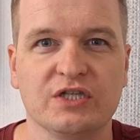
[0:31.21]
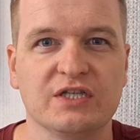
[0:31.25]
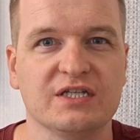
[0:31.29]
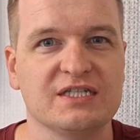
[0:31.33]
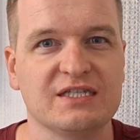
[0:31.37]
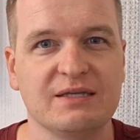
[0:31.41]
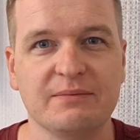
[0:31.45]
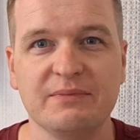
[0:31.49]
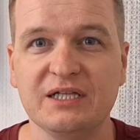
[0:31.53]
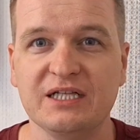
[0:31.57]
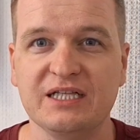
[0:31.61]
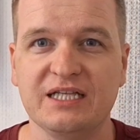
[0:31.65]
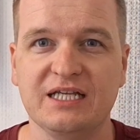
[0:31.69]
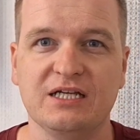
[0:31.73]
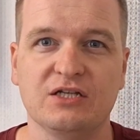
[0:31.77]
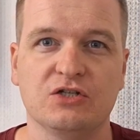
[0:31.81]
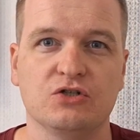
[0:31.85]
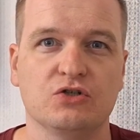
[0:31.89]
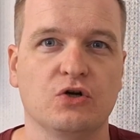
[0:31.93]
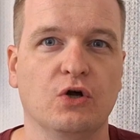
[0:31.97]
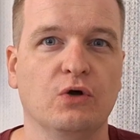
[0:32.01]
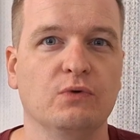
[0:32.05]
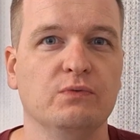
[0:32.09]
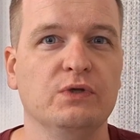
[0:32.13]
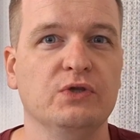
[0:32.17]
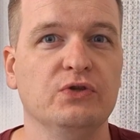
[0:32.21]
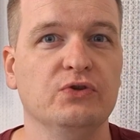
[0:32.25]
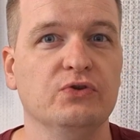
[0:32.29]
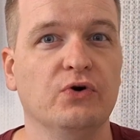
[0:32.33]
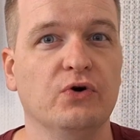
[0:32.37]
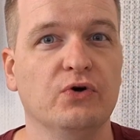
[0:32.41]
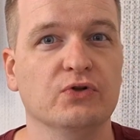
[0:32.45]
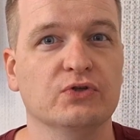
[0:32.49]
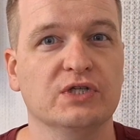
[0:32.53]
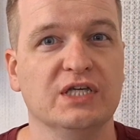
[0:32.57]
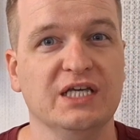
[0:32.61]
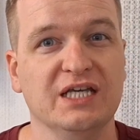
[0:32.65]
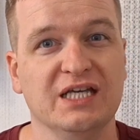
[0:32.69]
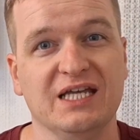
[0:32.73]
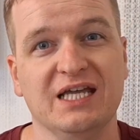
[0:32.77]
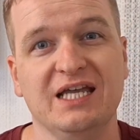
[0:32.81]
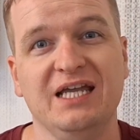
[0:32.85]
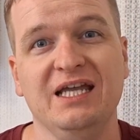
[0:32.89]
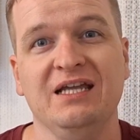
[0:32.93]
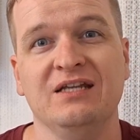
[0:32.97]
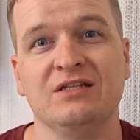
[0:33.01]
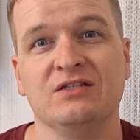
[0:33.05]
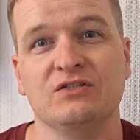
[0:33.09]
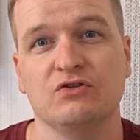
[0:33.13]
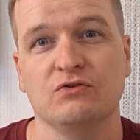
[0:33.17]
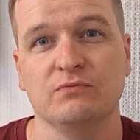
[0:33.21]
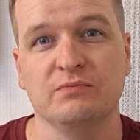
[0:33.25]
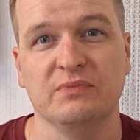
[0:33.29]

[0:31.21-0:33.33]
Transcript: the stability control will not kick in, so